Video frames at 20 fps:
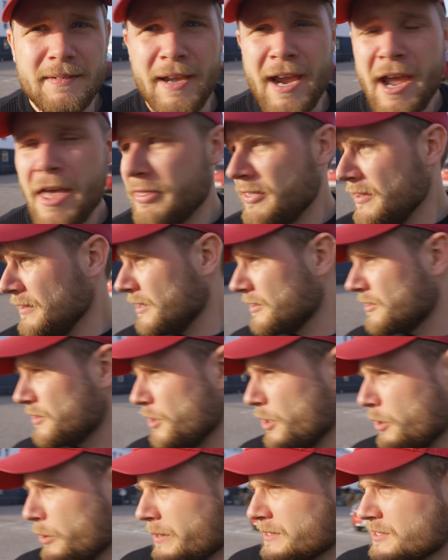Yeah, I think the
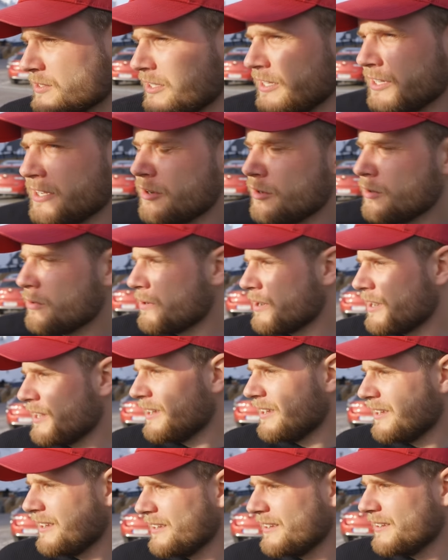Toyota is going to go...
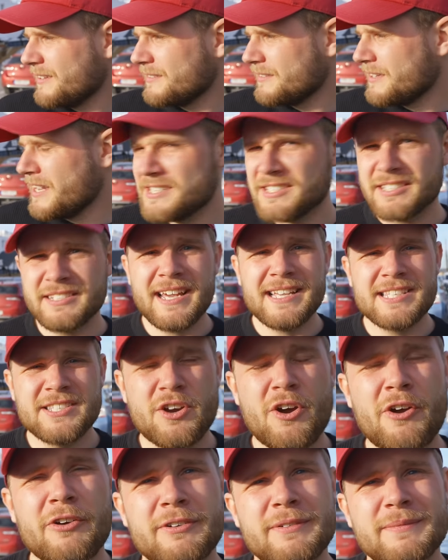It's a nice
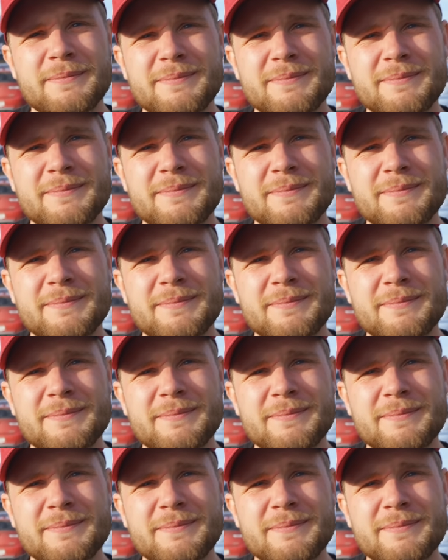car.